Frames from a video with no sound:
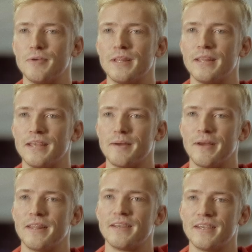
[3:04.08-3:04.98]
with the
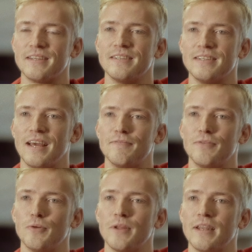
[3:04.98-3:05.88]
diabetic and
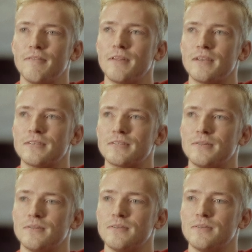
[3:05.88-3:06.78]
food and everything,
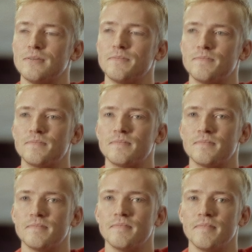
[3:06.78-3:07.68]
so
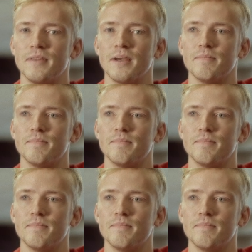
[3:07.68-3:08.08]
yeah.